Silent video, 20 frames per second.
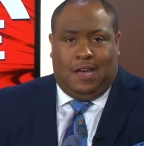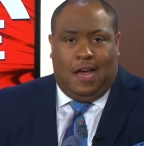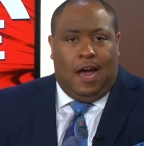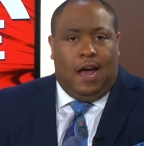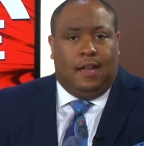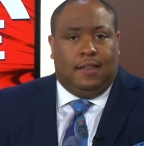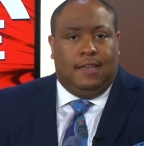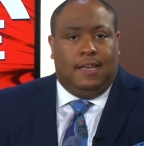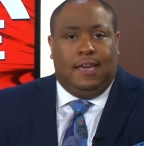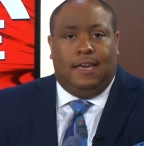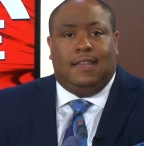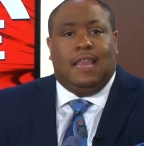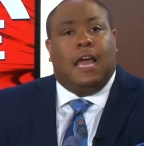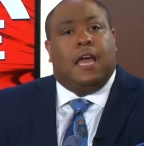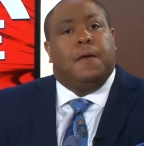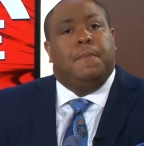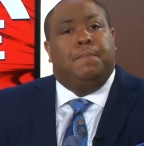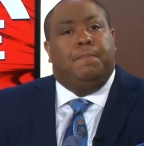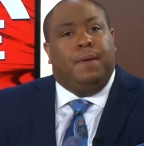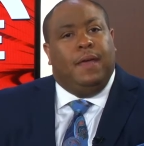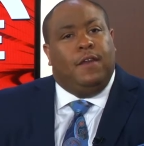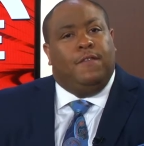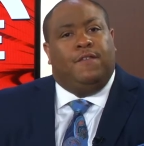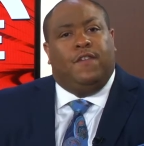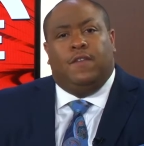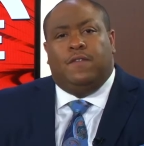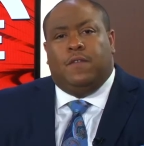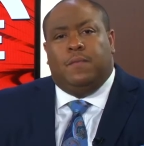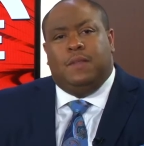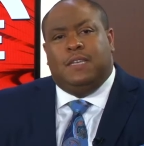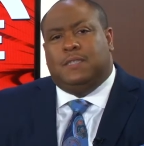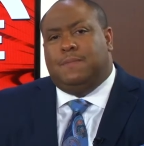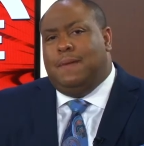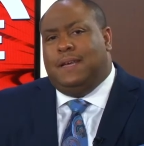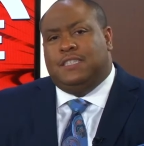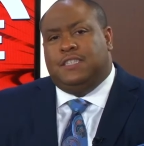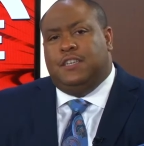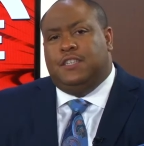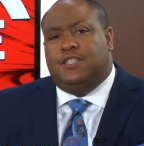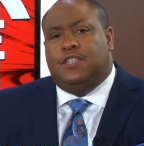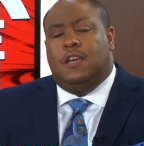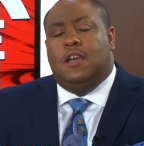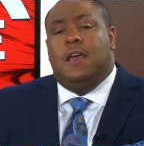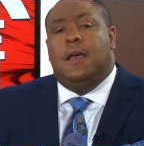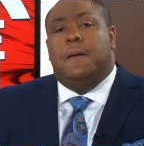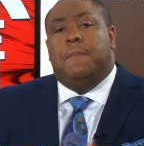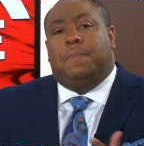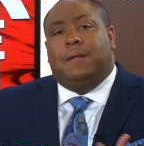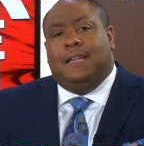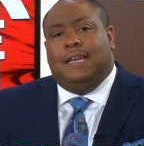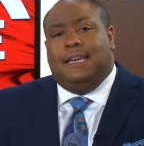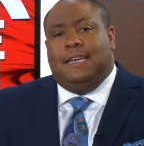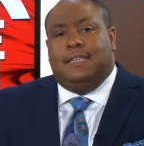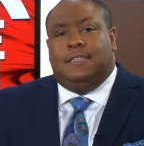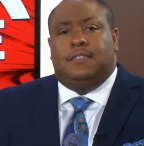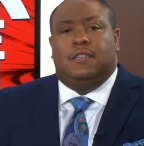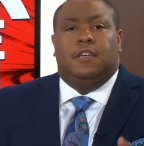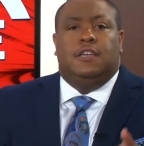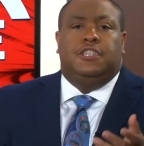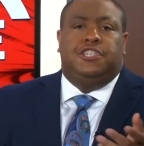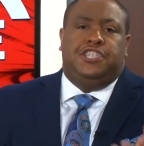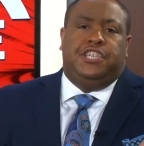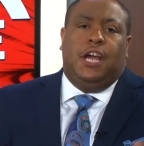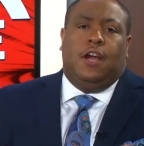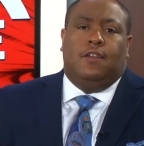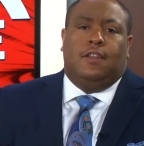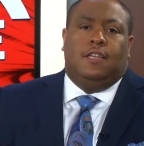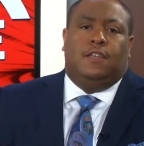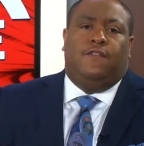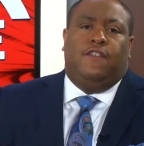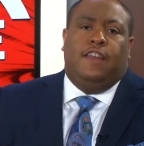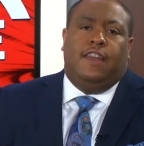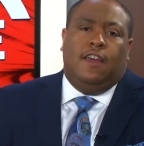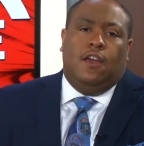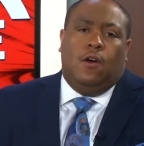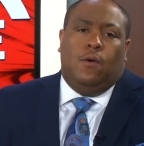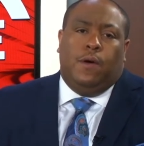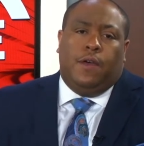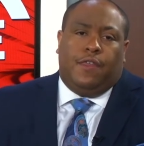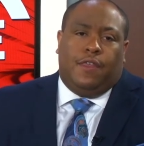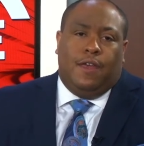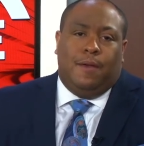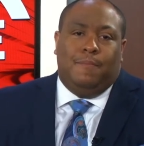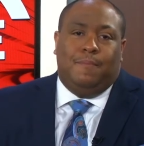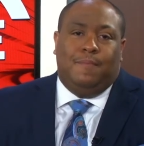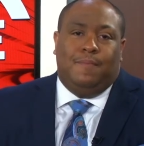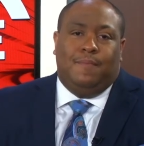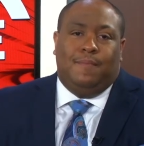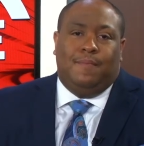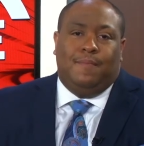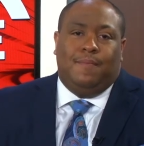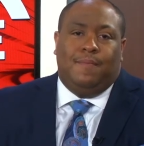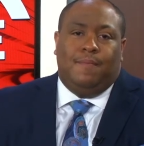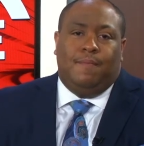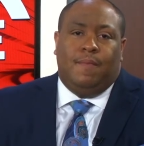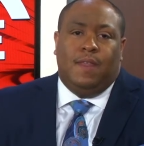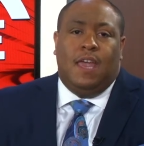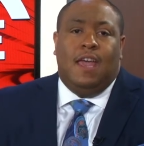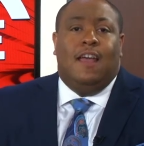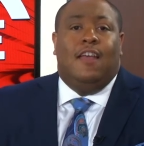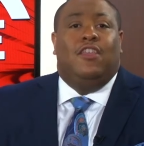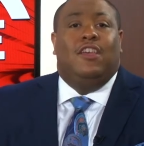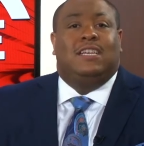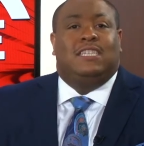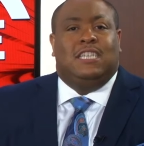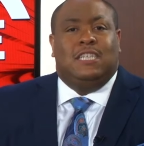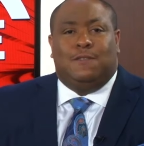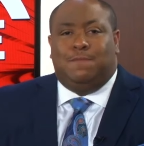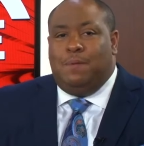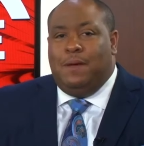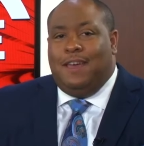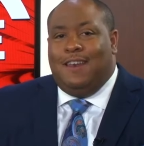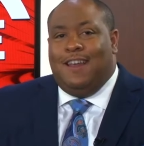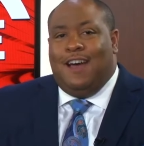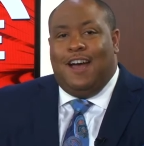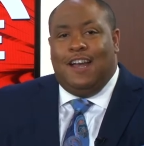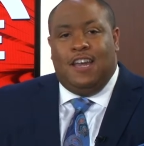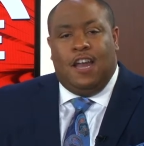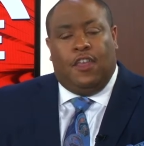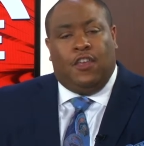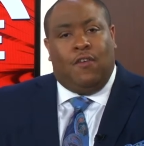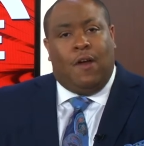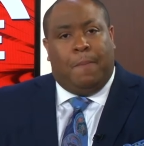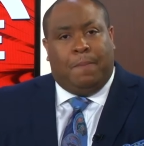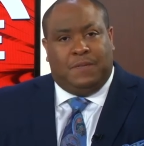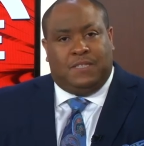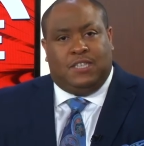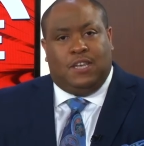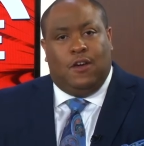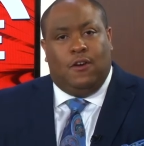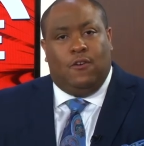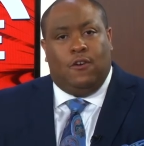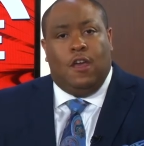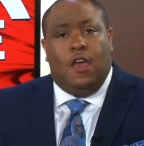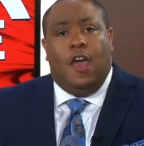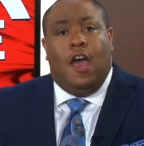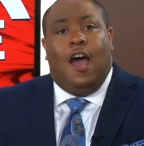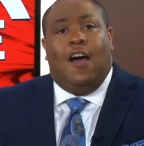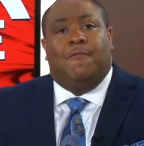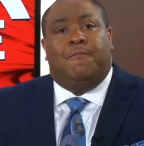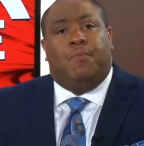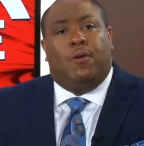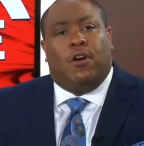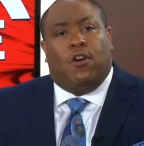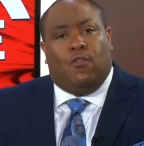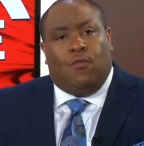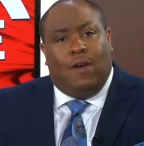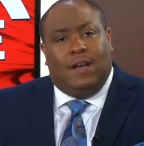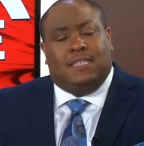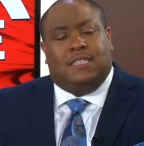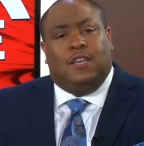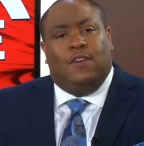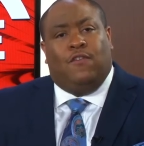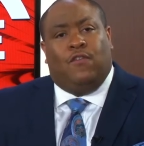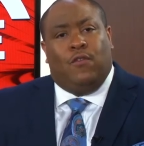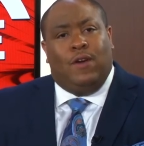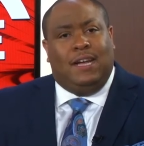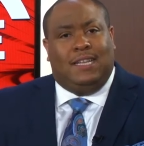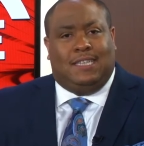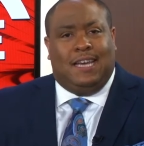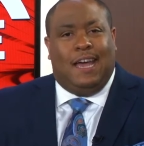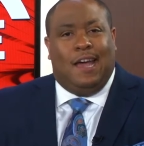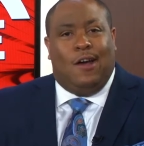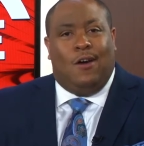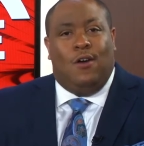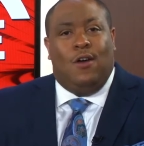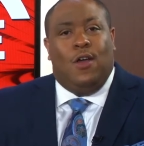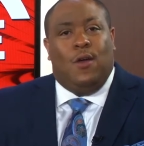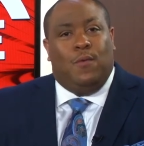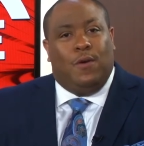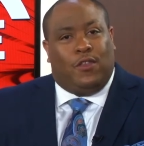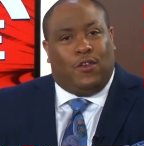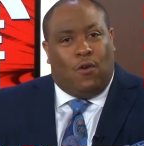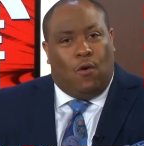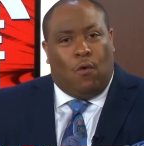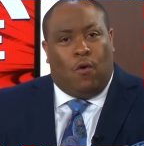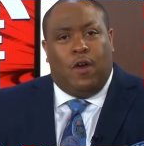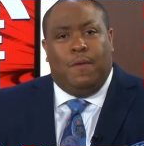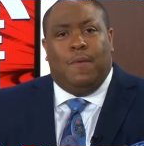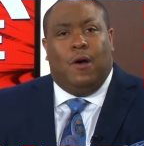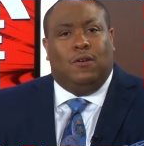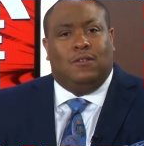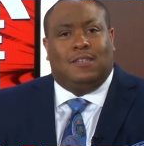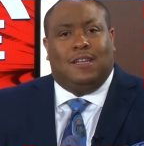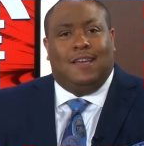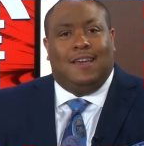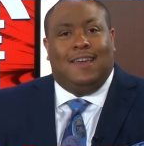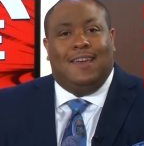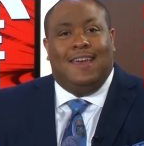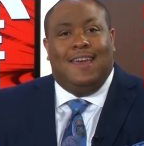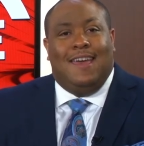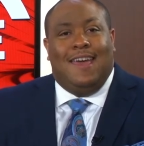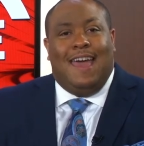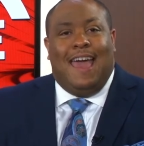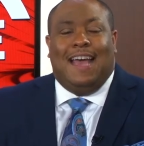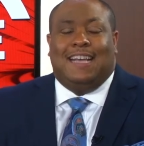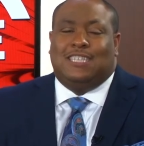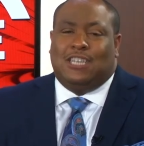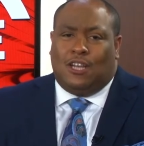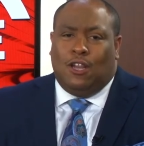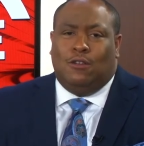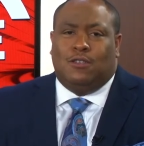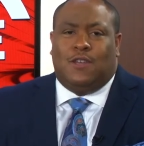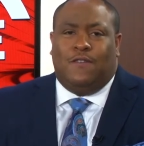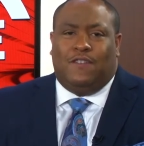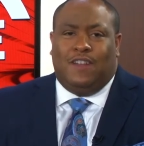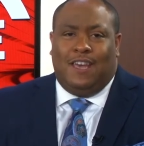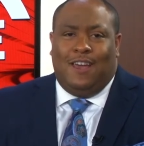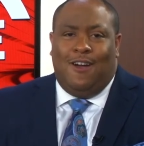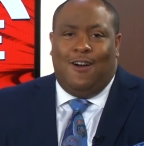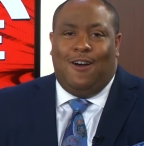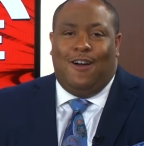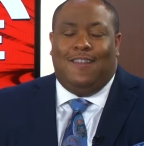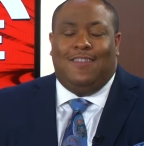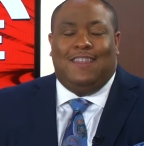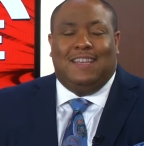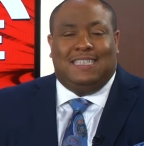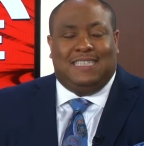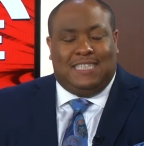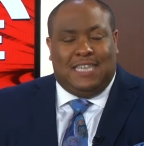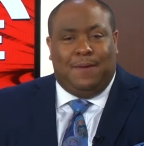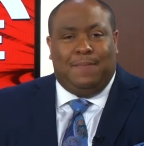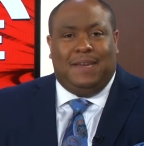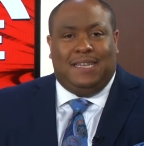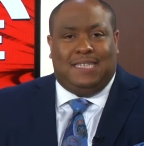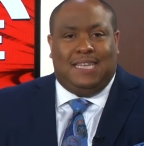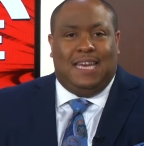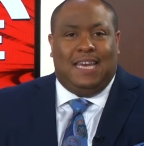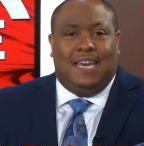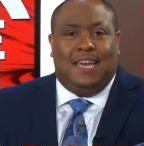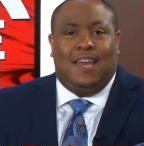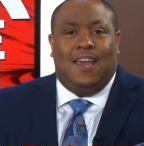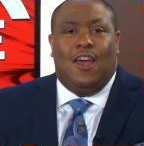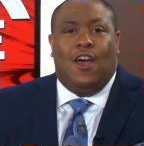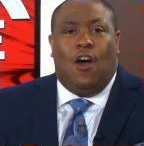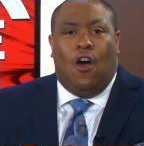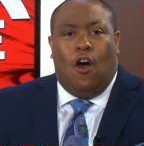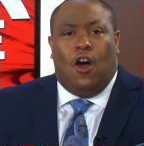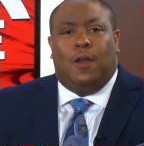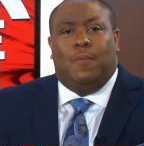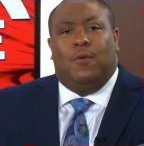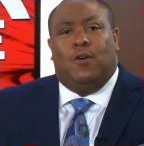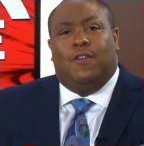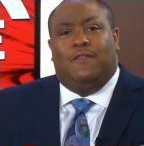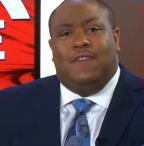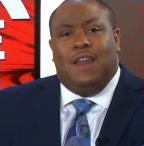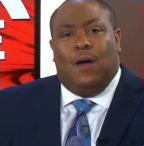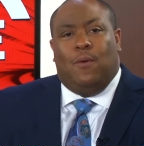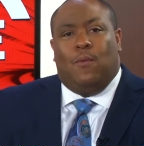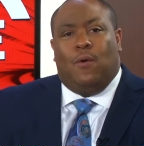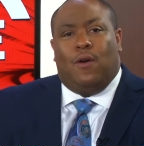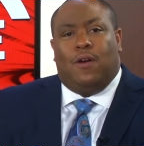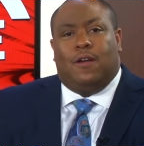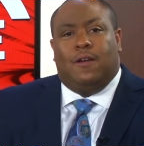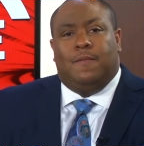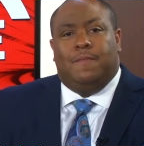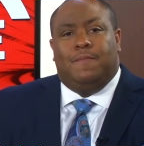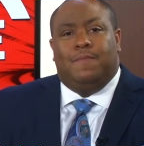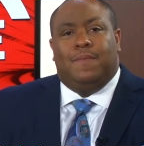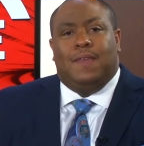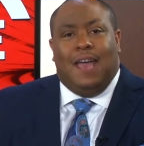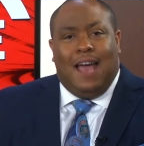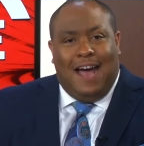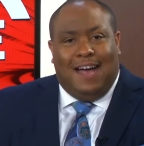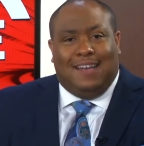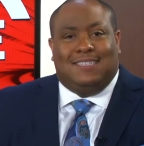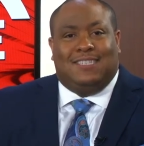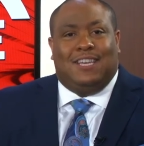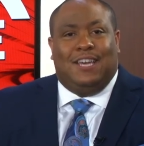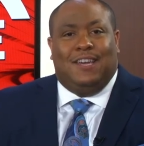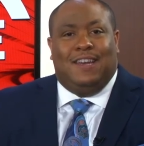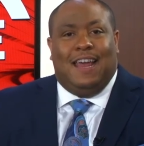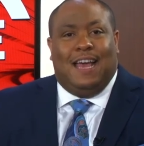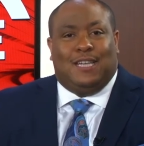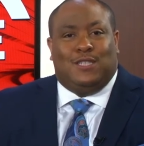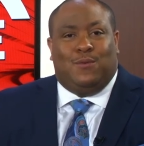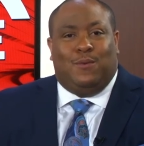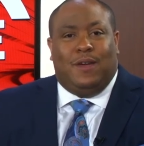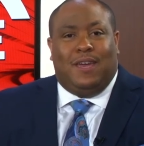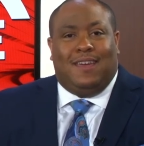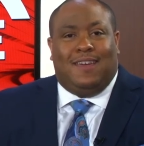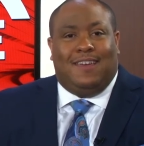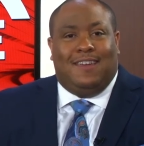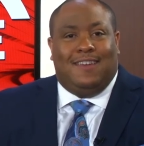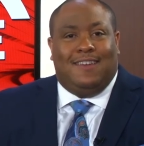colleague that could benefit from this message, please share this video with them. This has been another episode of Progressive Retail with Cory Mosley, exclusively on the CBT Automotive Network. I'll see you next week.